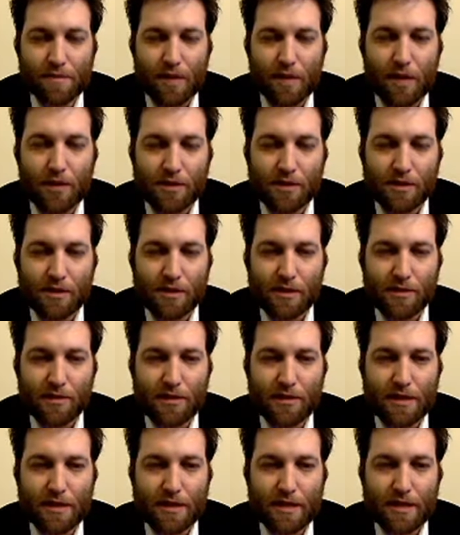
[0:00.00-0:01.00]
Also,
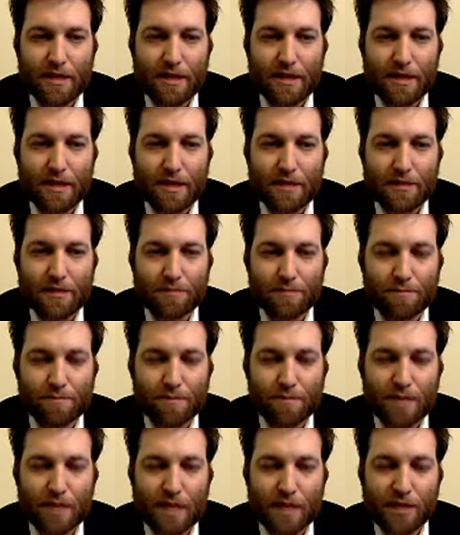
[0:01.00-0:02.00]
the
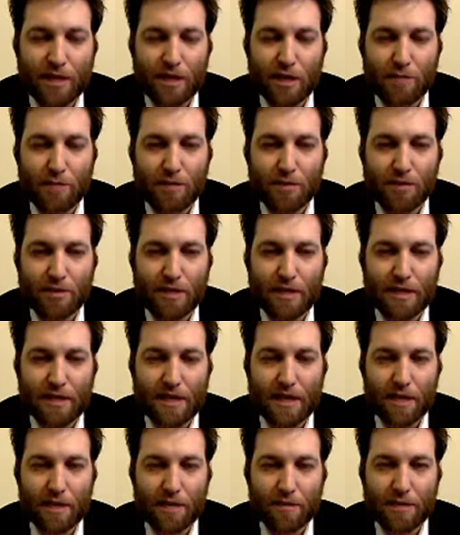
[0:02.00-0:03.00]
examples that
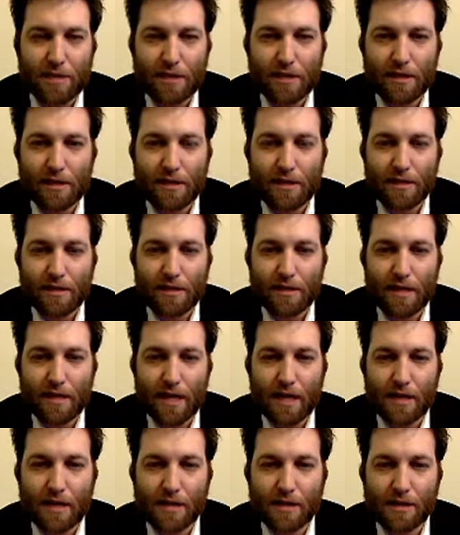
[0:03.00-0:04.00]
Cambridge Analytica
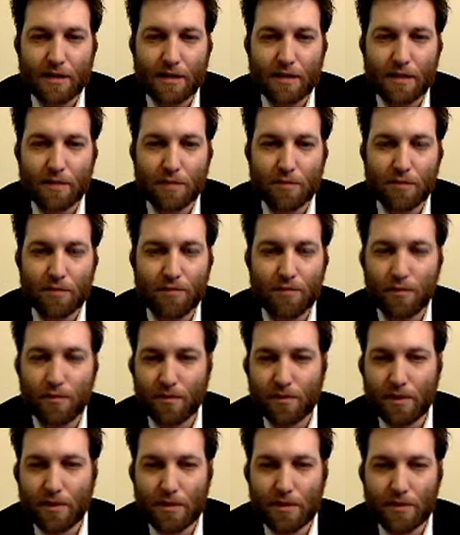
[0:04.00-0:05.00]
has put
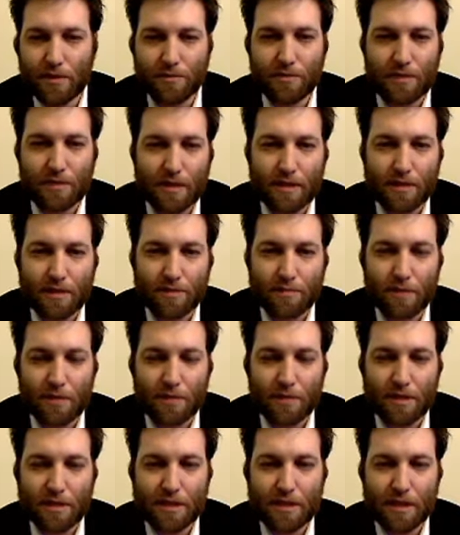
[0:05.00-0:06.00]
forward through their
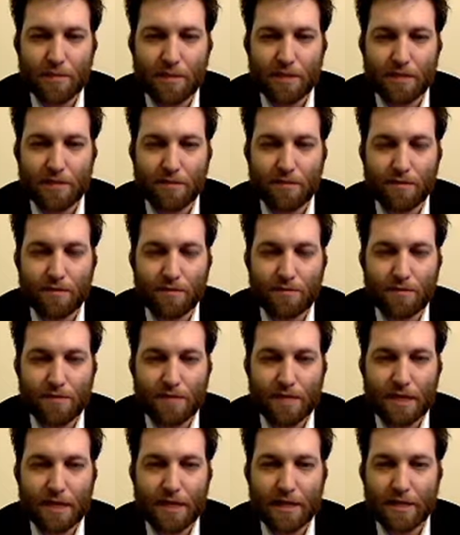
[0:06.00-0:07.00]
public statements of
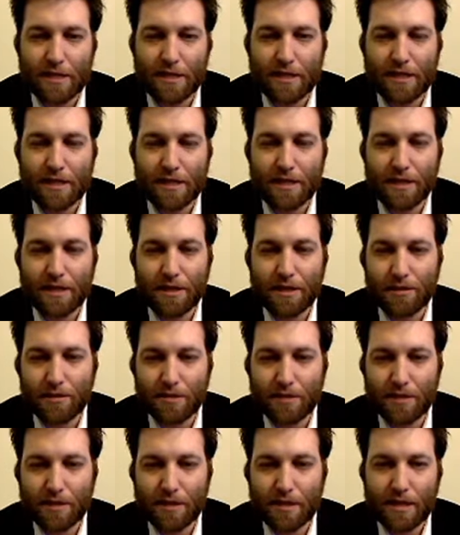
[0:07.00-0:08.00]
data that they
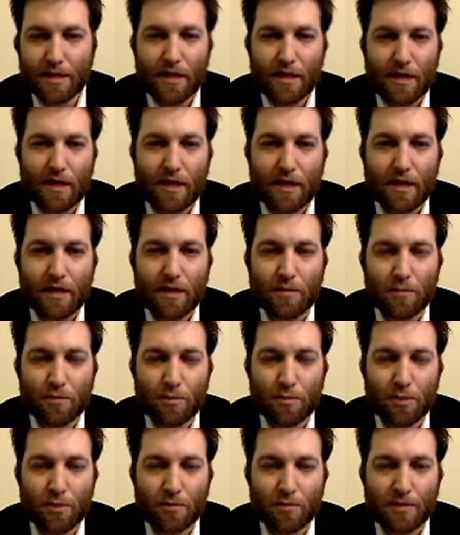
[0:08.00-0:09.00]
used,
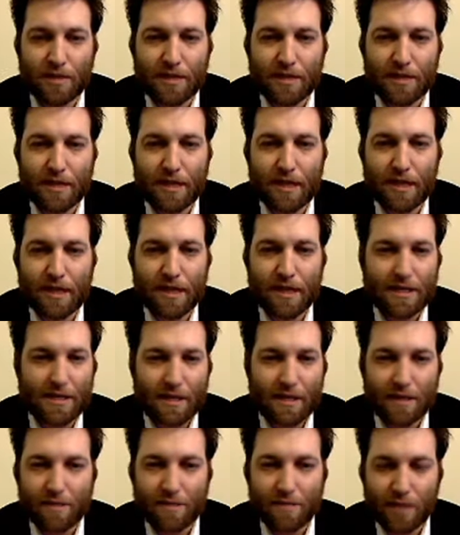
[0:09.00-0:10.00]
more recently, I guess
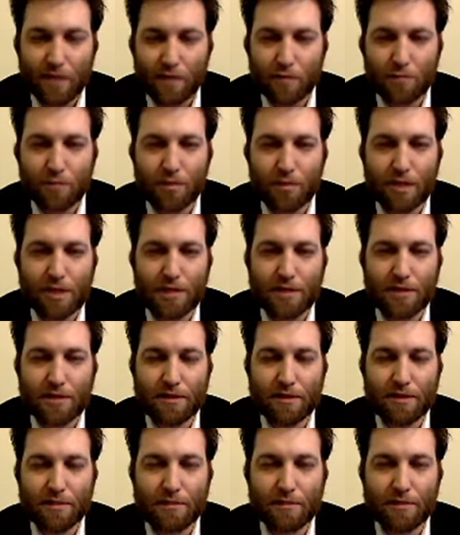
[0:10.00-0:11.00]
they felt pressure
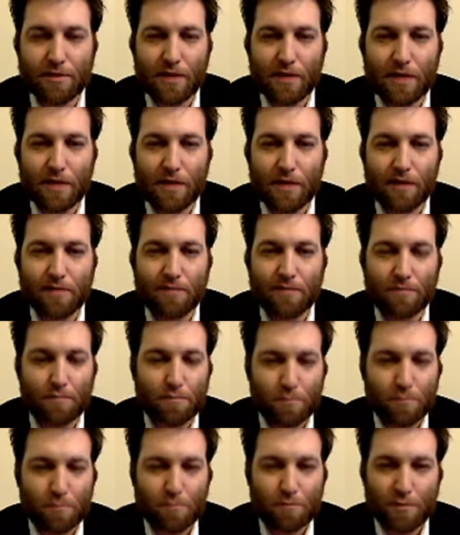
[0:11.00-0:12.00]
to kind of
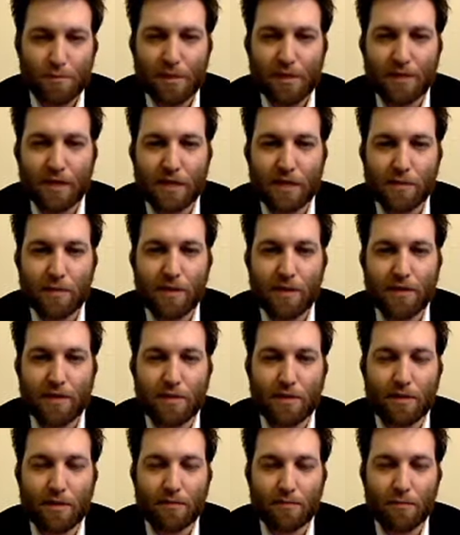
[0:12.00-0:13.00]
be
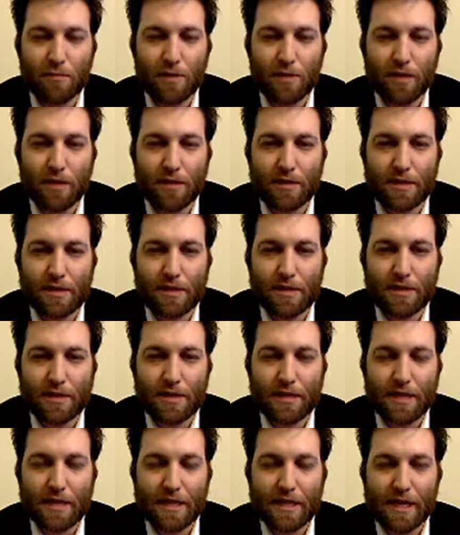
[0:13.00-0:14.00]
transparent about where the
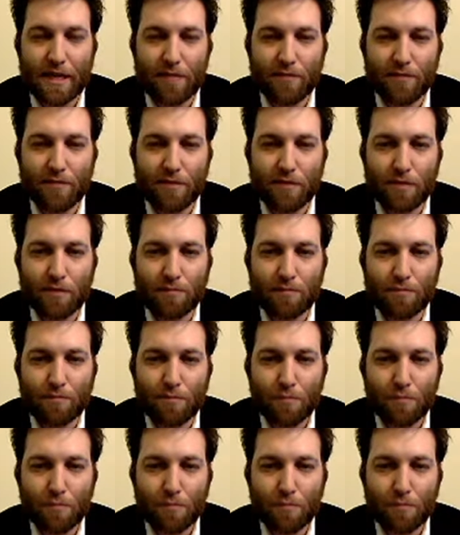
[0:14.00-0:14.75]
data came from.